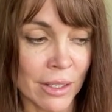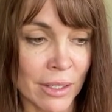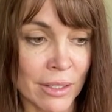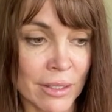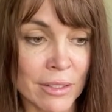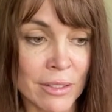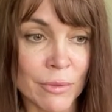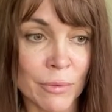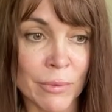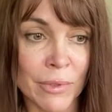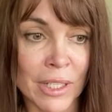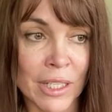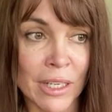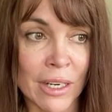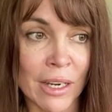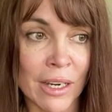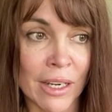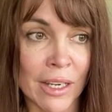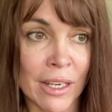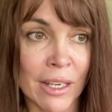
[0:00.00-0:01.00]
is
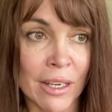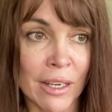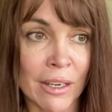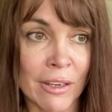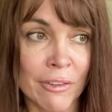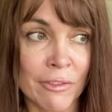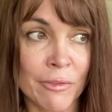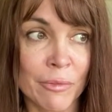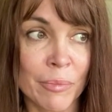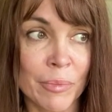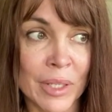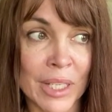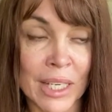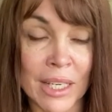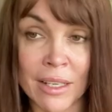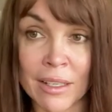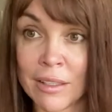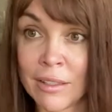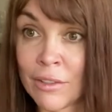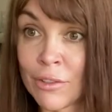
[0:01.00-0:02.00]
when I have
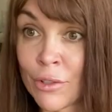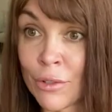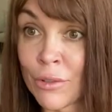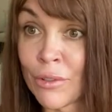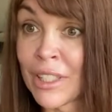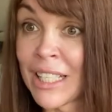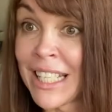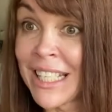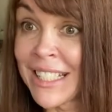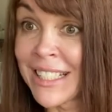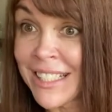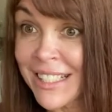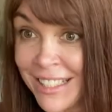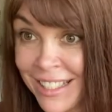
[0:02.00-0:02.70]
been truly